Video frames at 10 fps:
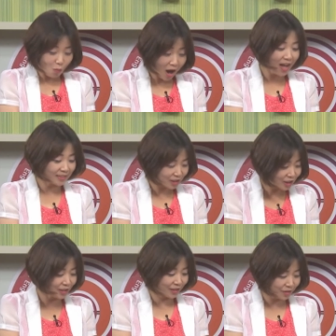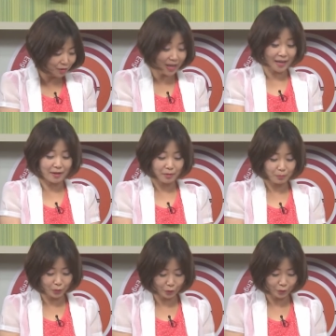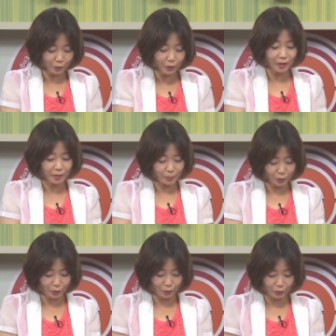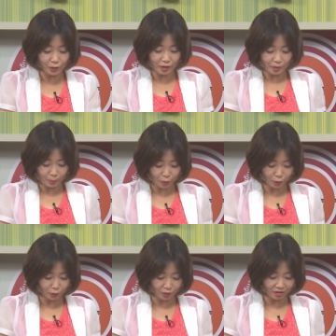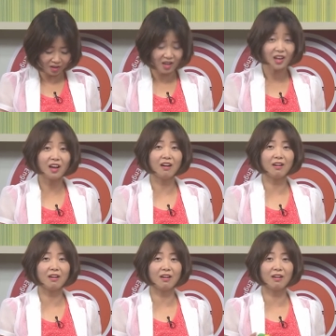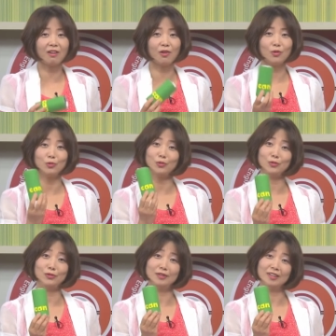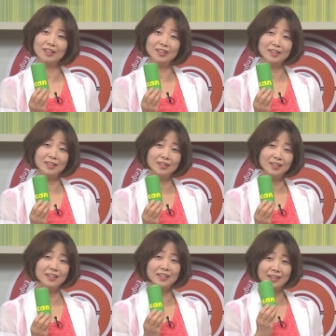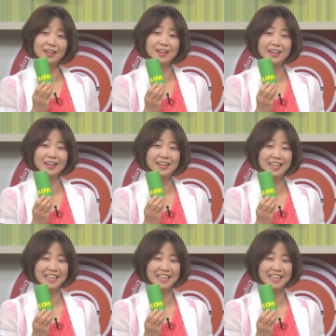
One, two, three. Pool, pool, pool. Uh-oh. Wow. What is